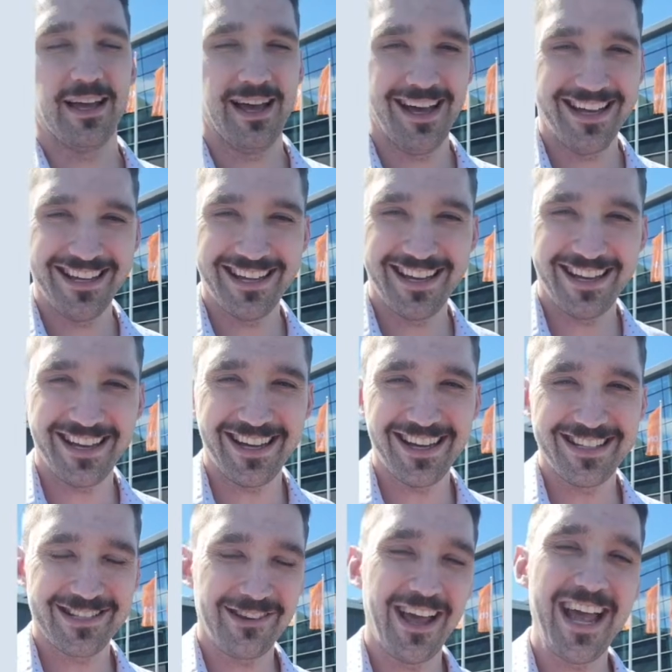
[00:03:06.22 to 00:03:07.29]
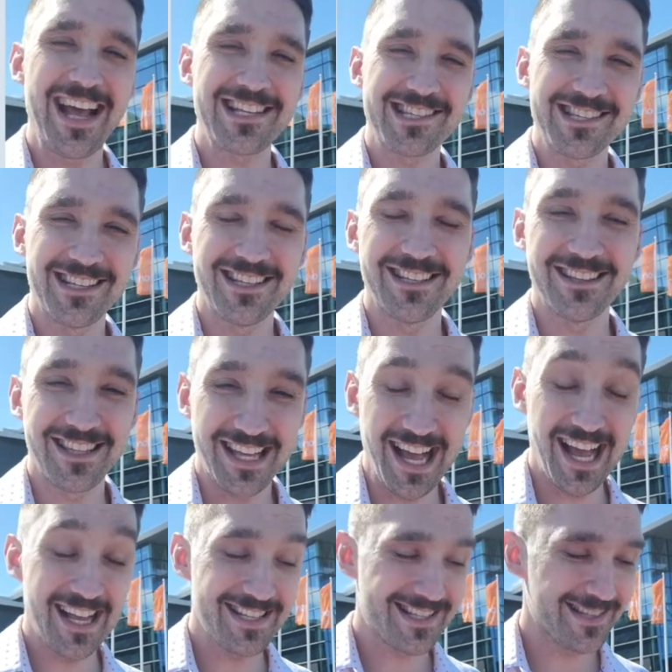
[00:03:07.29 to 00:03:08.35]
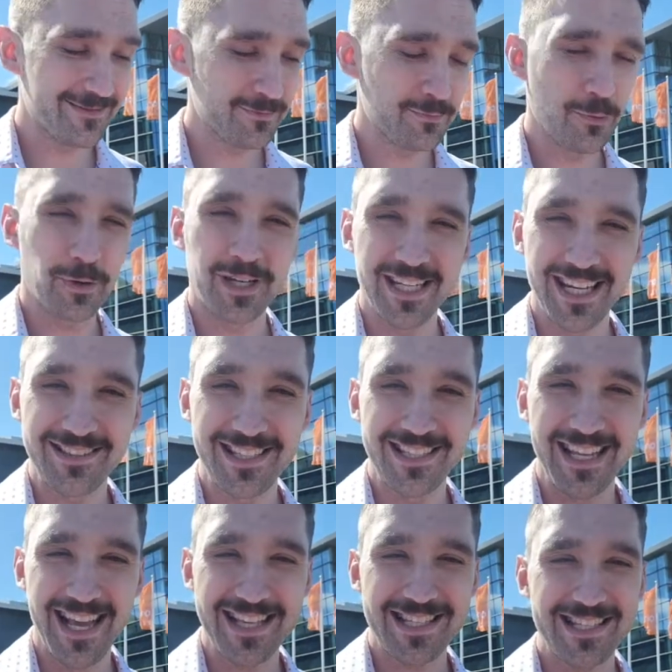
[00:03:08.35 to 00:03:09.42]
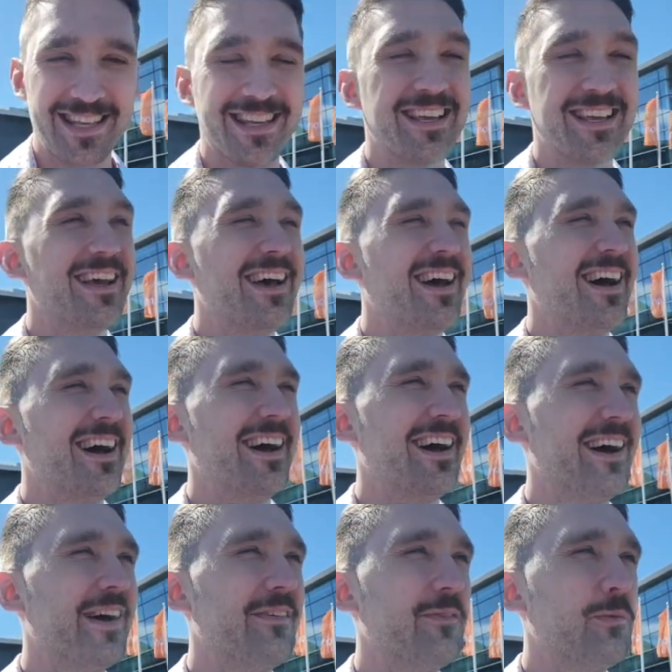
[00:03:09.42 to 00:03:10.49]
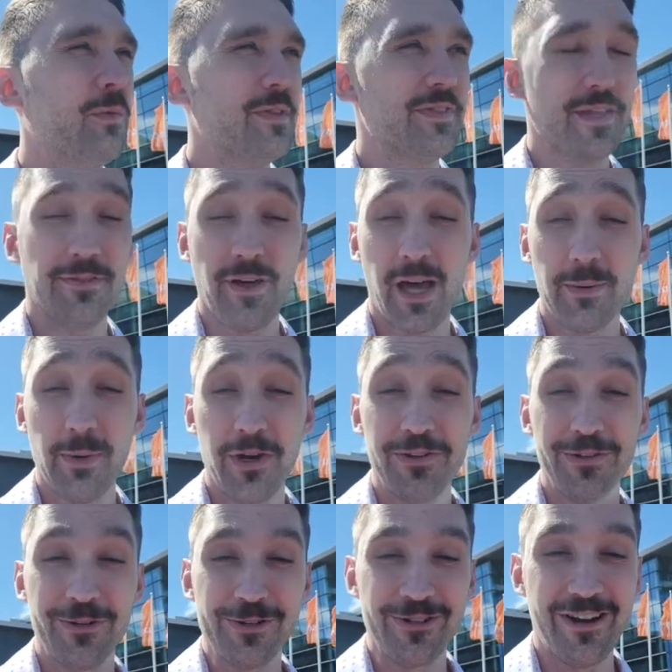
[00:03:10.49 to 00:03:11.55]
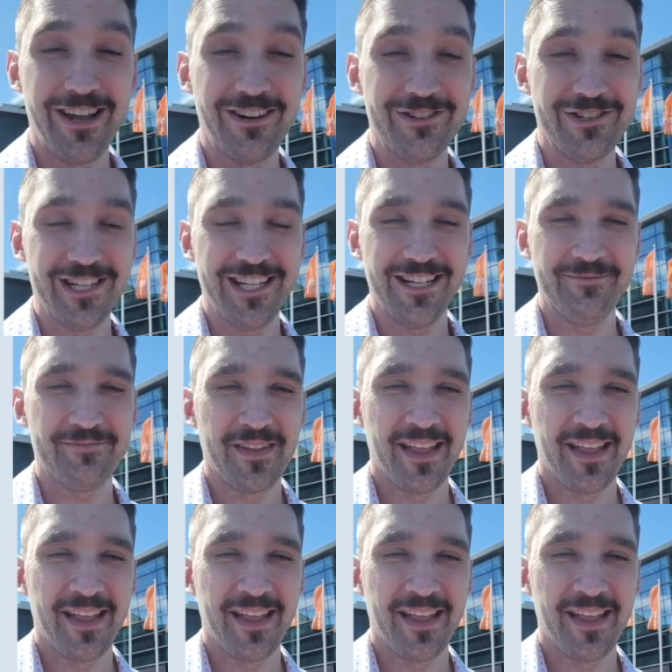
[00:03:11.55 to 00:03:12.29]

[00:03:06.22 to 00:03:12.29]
I uh, so I asked the, the guys working at the desk uh, what they thought about nuclear energy,